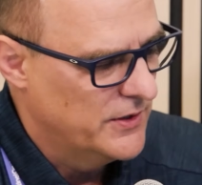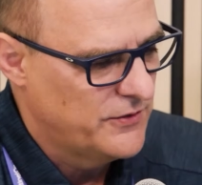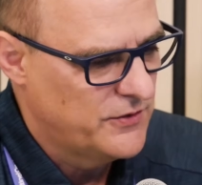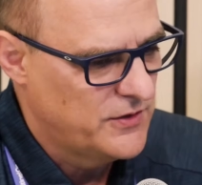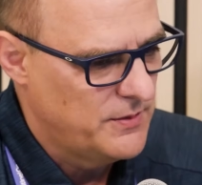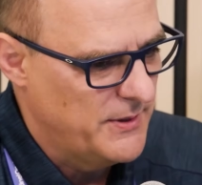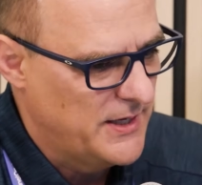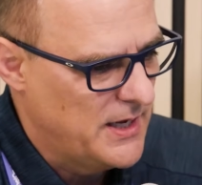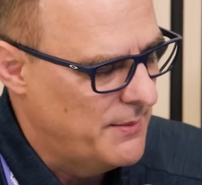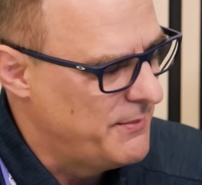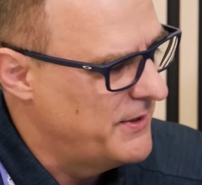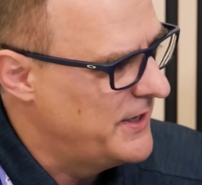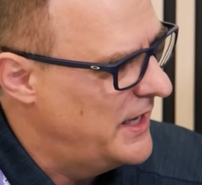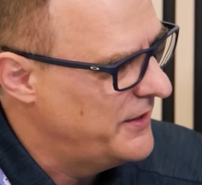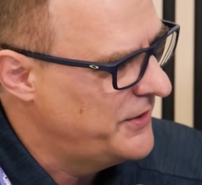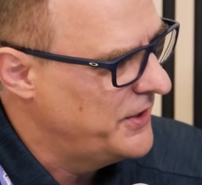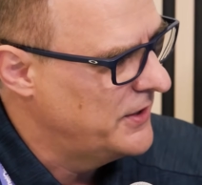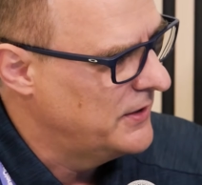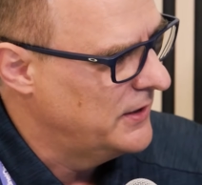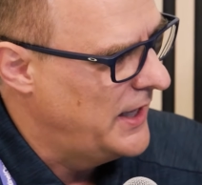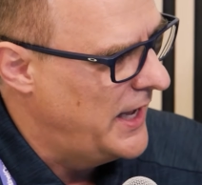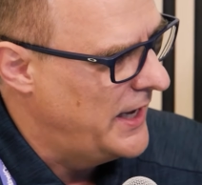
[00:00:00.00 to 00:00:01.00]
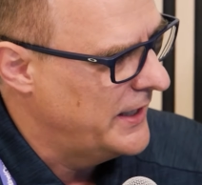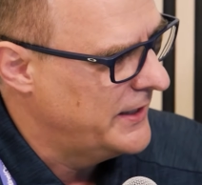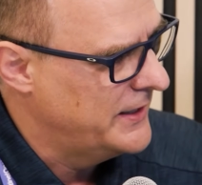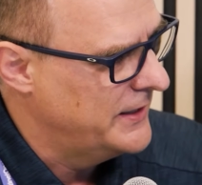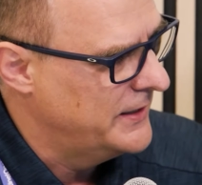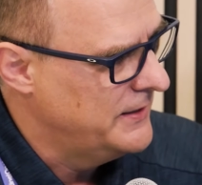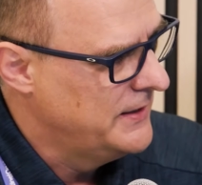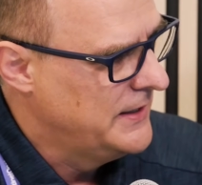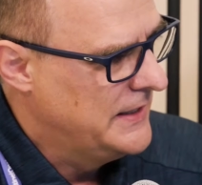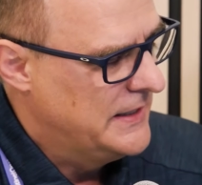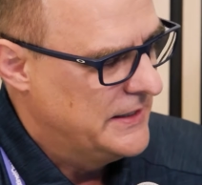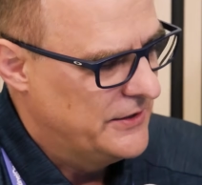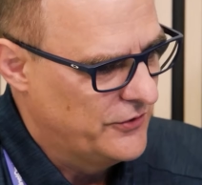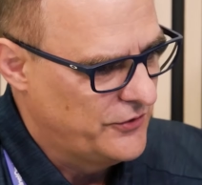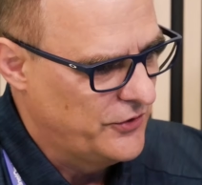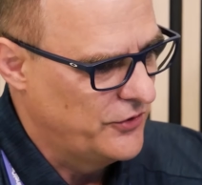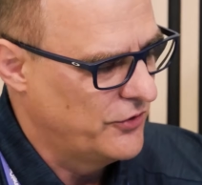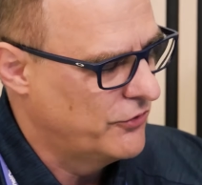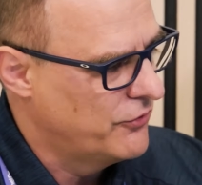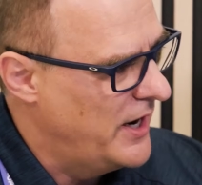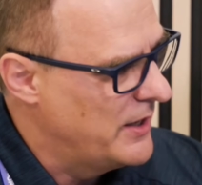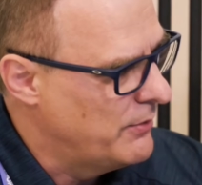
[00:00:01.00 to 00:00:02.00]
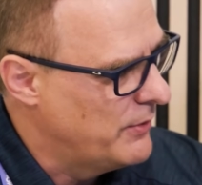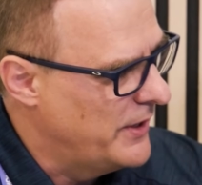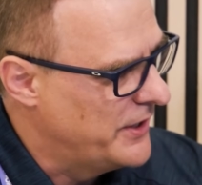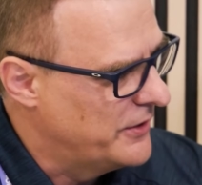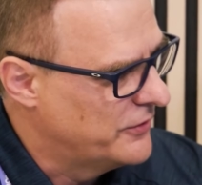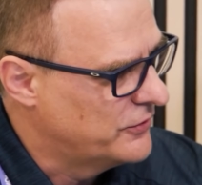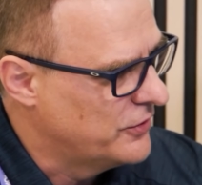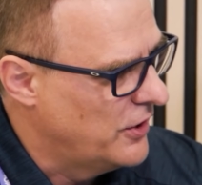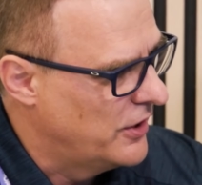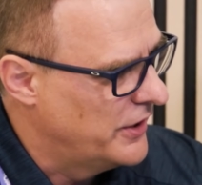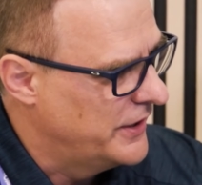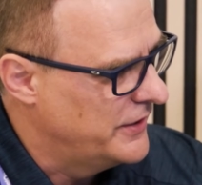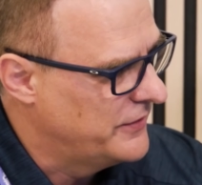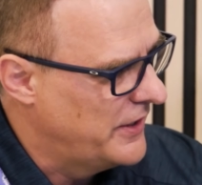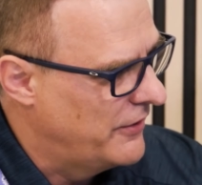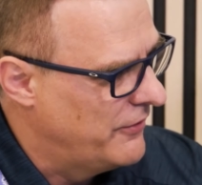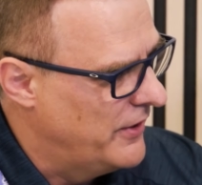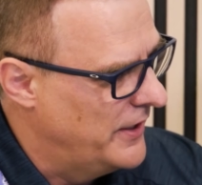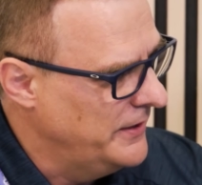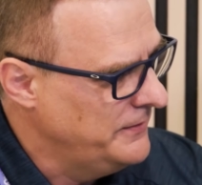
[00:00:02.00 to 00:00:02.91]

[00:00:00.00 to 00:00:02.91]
wants to become an ethical hacker? This is a great way to start, is that